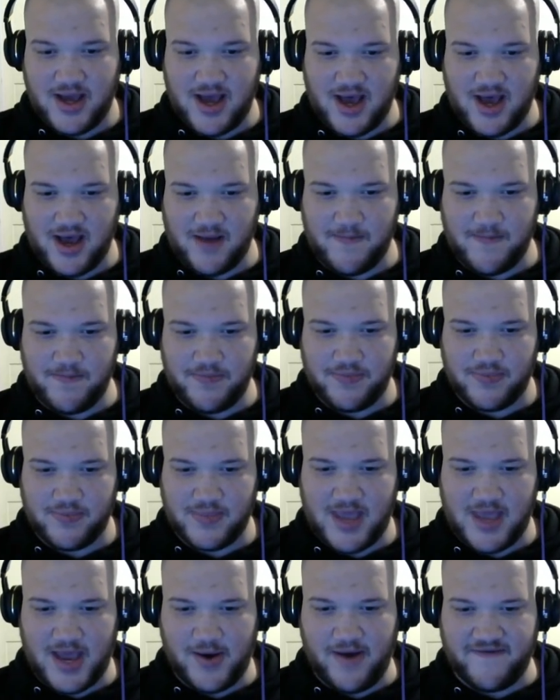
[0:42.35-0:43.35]
Um,
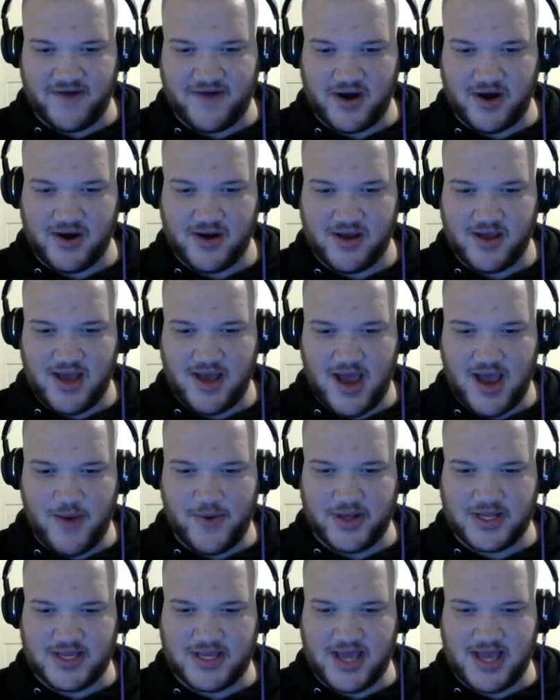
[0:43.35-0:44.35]
however, I
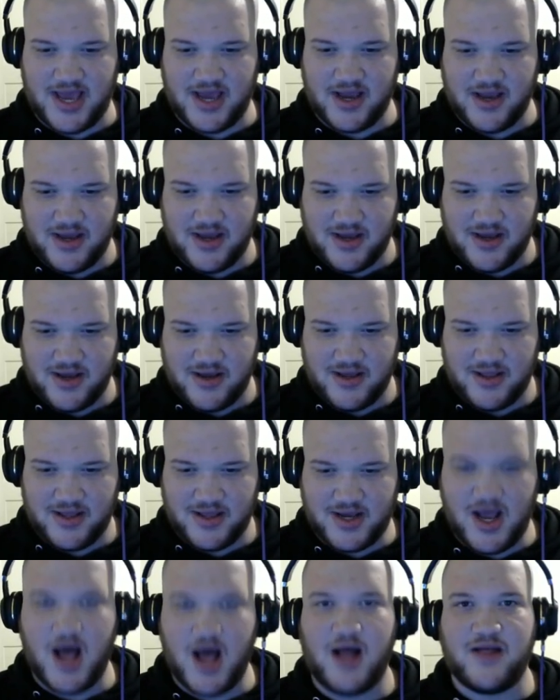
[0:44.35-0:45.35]
will say,
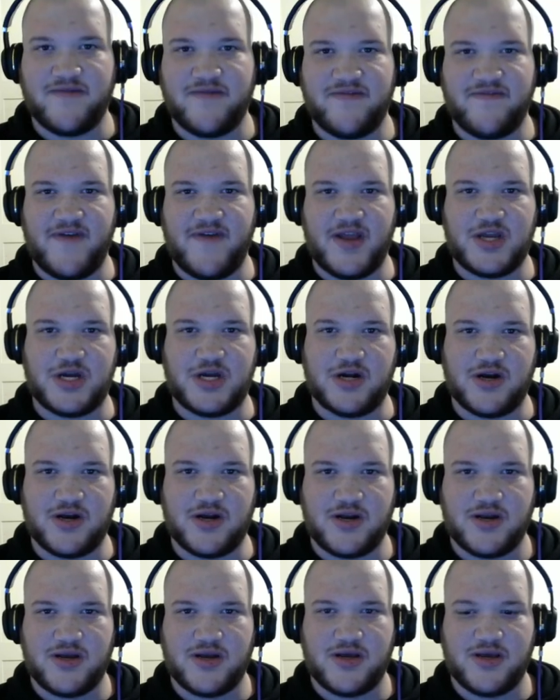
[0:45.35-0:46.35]
the call of adventure
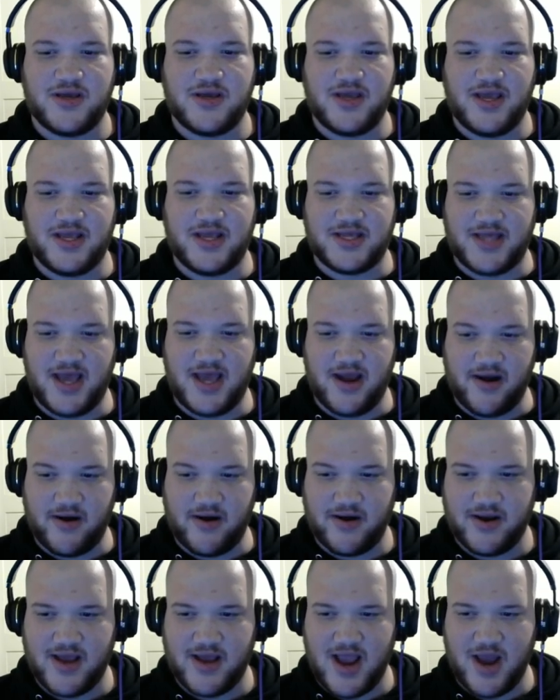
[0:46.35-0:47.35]
is there,
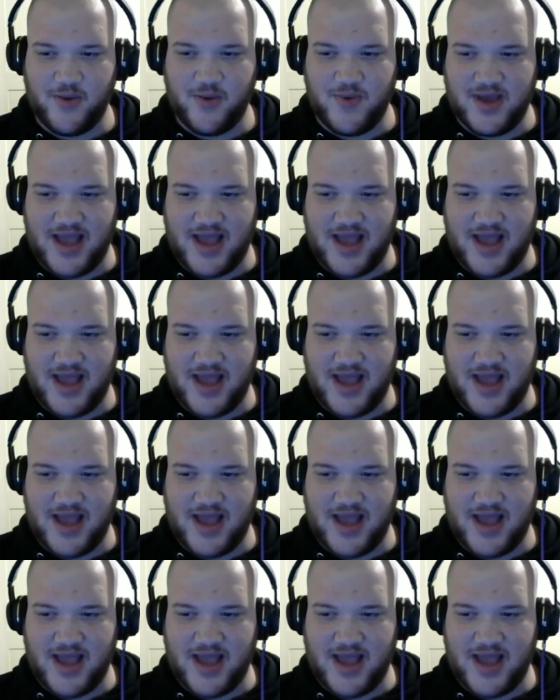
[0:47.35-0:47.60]
and